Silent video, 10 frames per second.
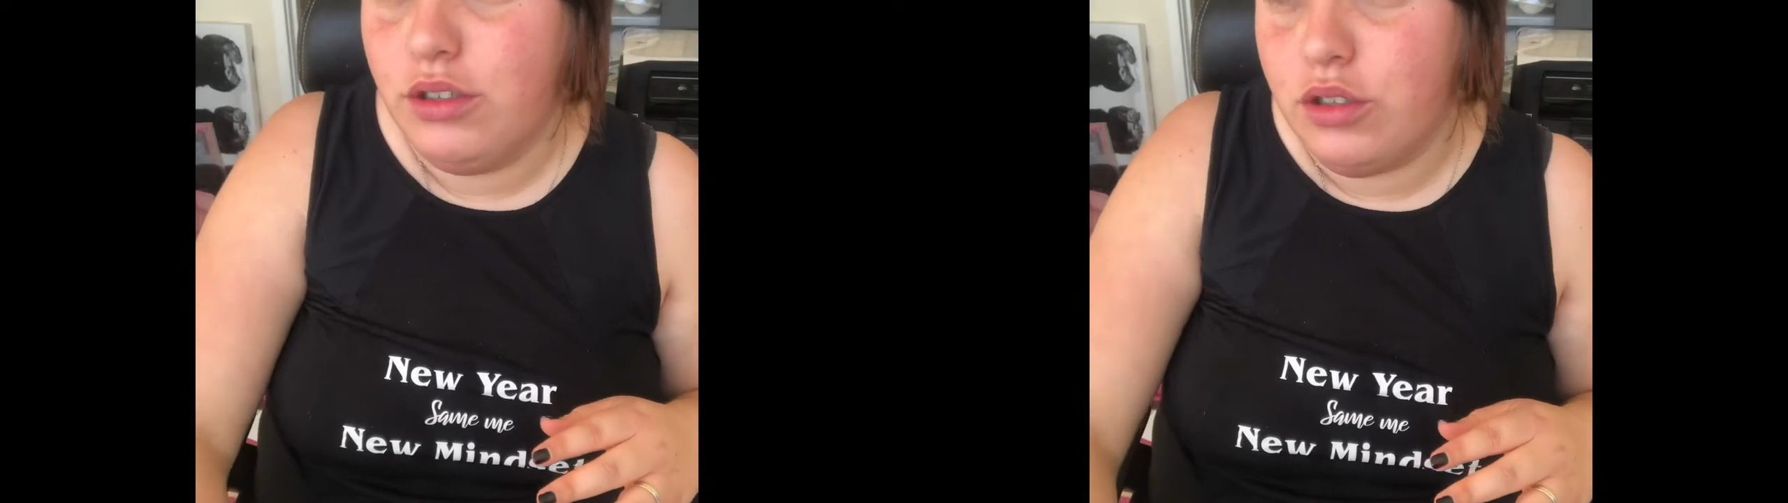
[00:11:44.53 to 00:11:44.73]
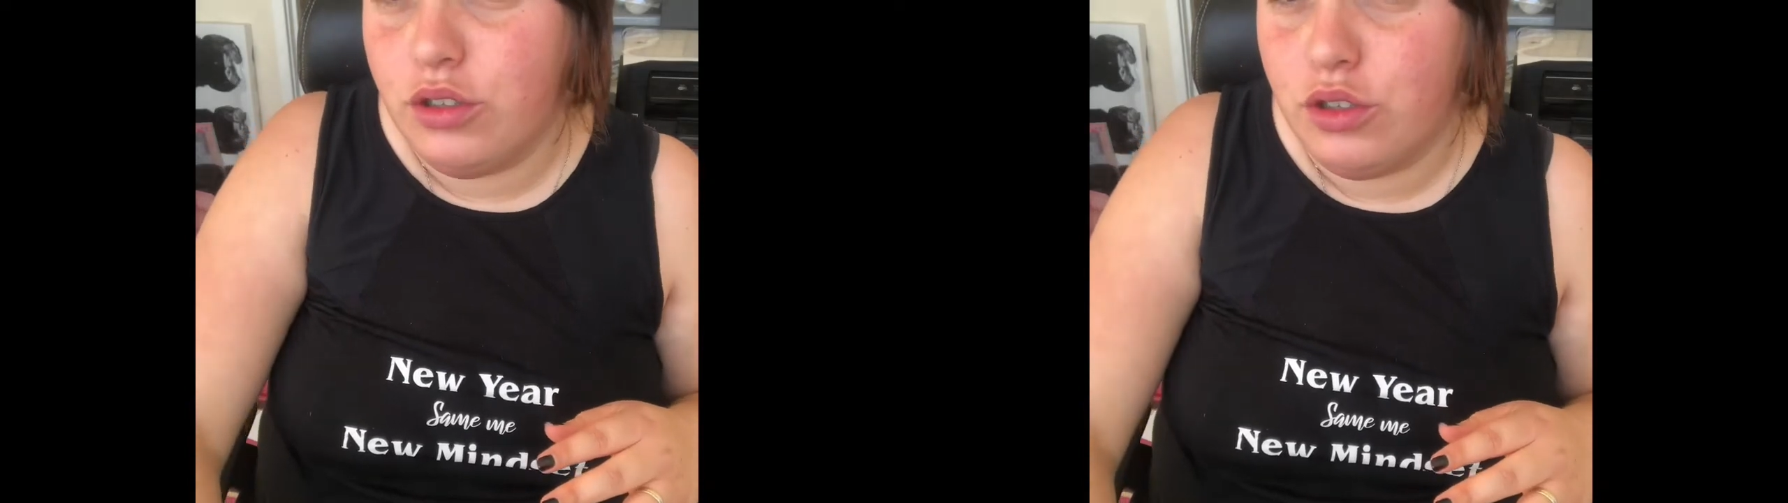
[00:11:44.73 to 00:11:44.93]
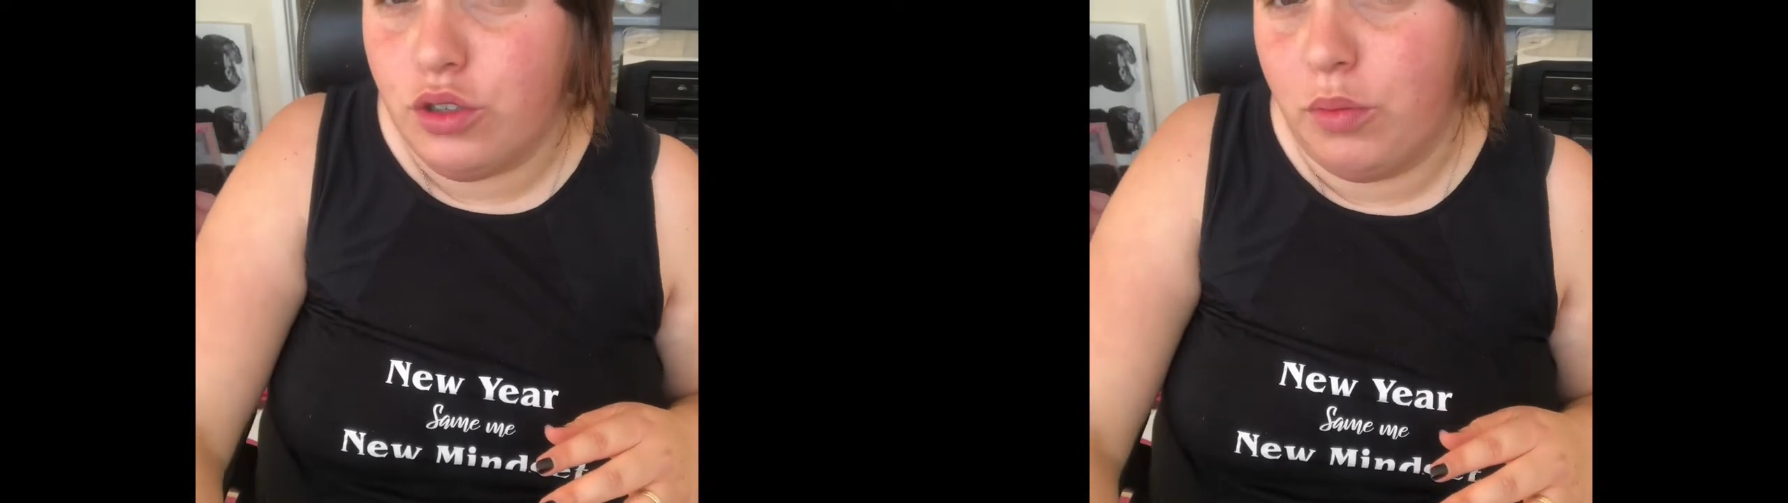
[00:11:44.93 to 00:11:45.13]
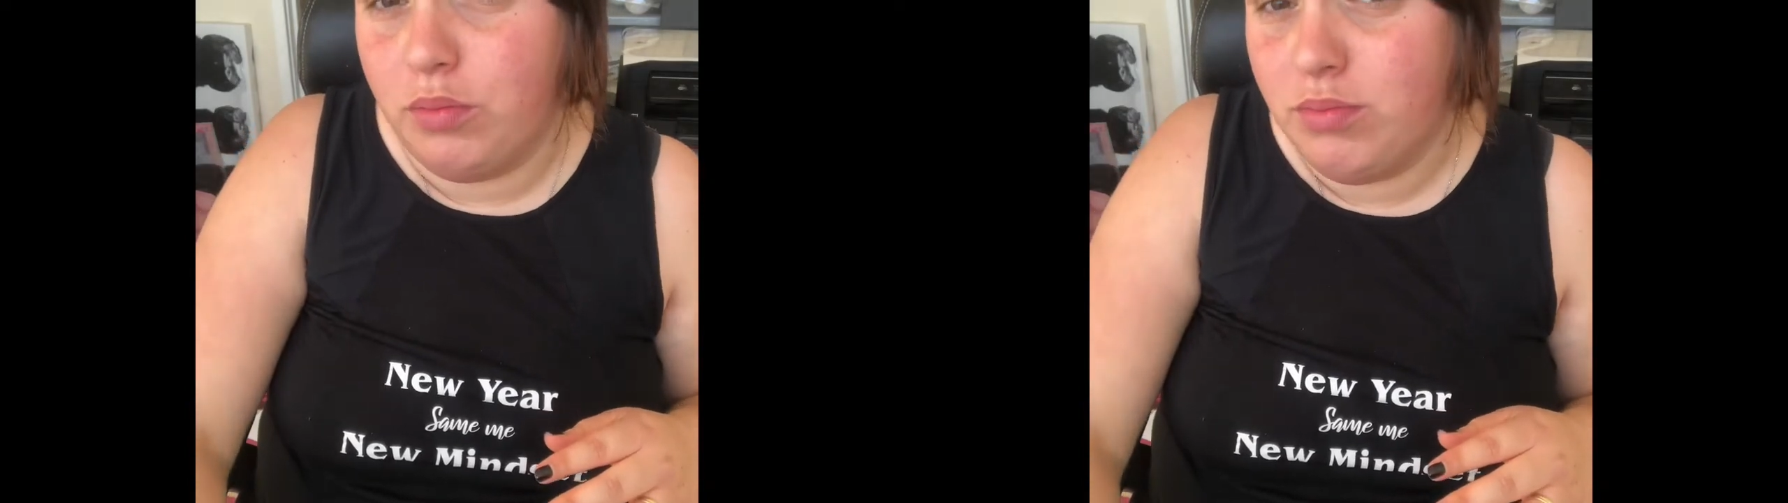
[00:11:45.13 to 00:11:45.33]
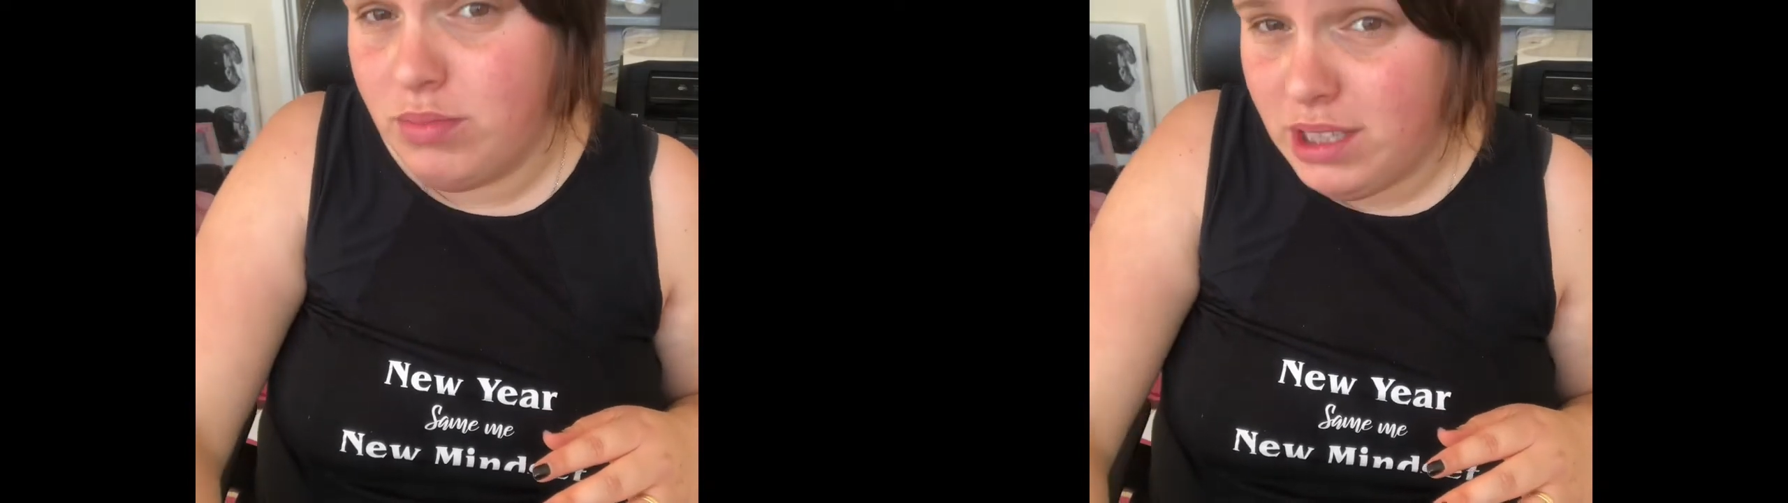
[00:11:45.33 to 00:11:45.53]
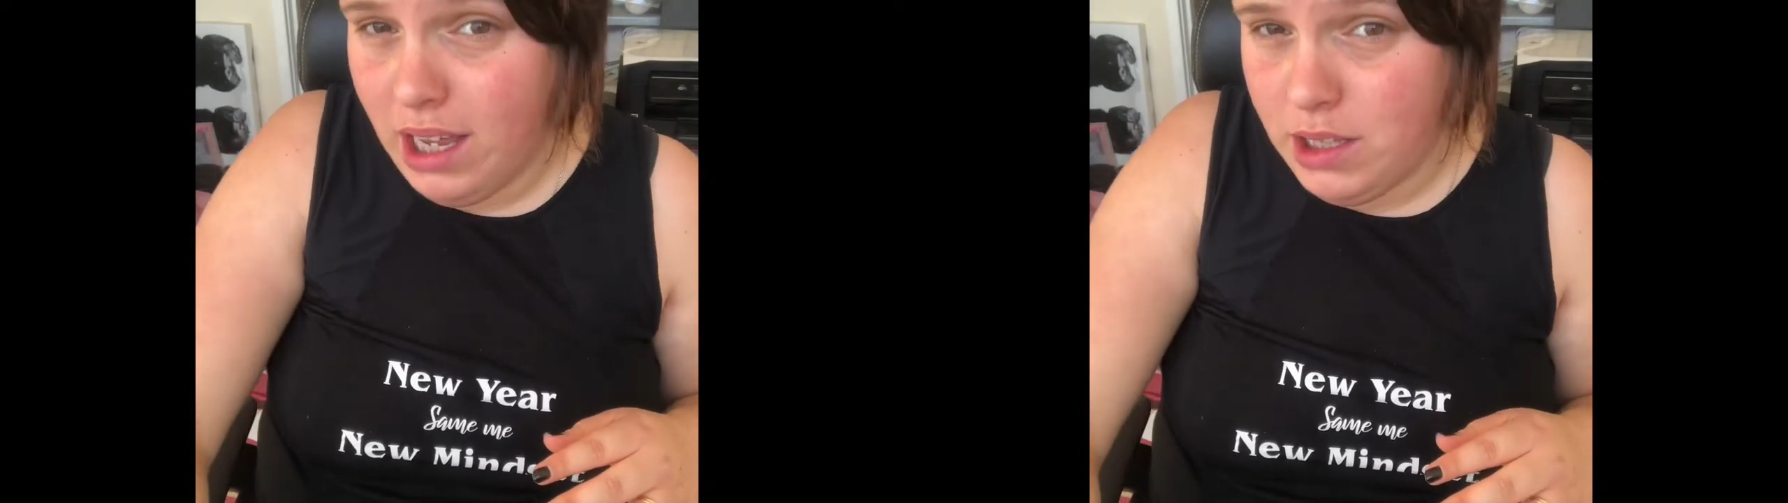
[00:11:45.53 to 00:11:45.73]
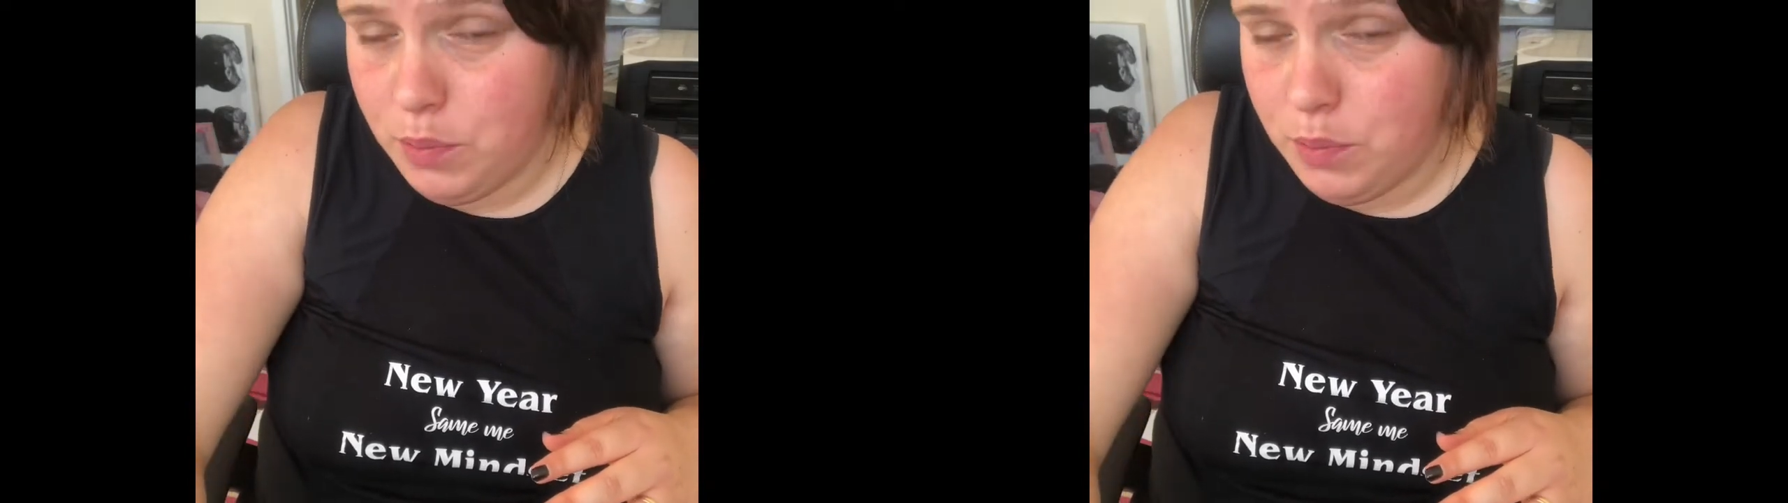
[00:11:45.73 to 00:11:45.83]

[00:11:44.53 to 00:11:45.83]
some sets